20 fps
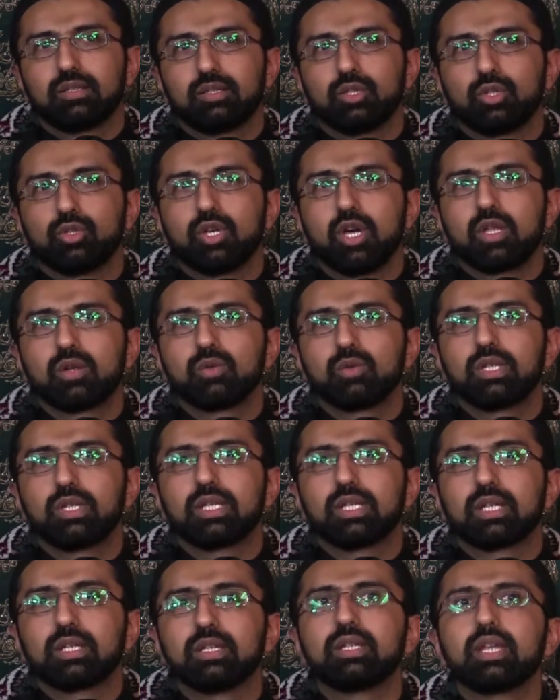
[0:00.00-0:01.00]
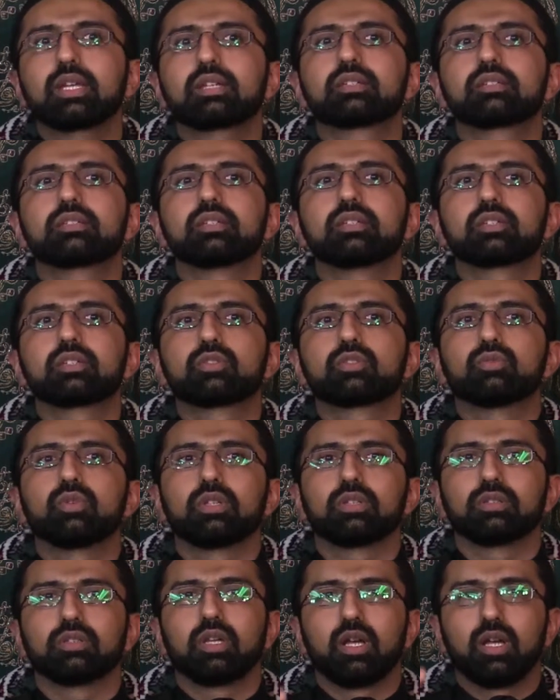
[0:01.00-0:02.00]
they're not only connected to
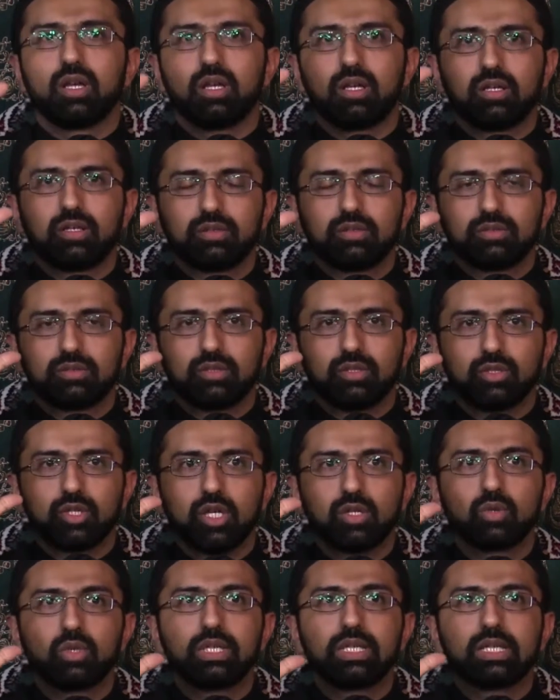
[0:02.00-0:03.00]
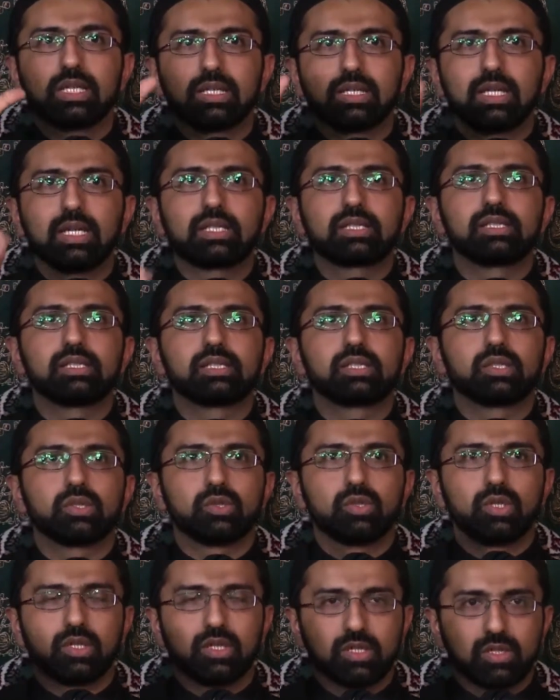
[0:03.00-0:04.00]
Allah, they're not only connected to
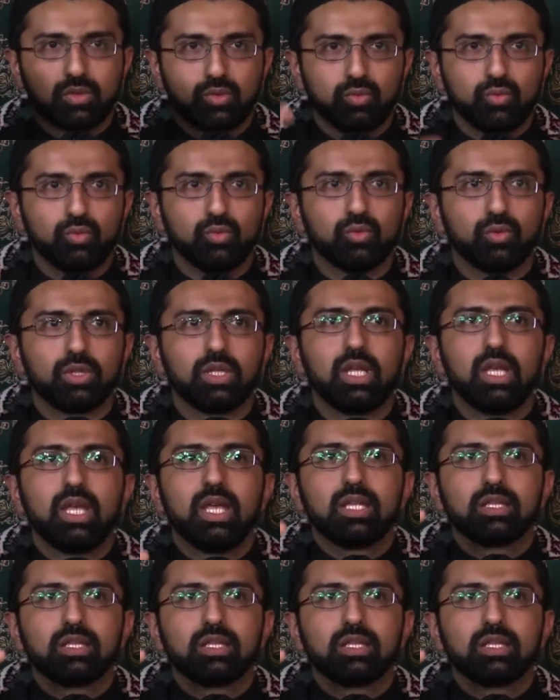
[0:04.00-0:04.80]
the Rasul,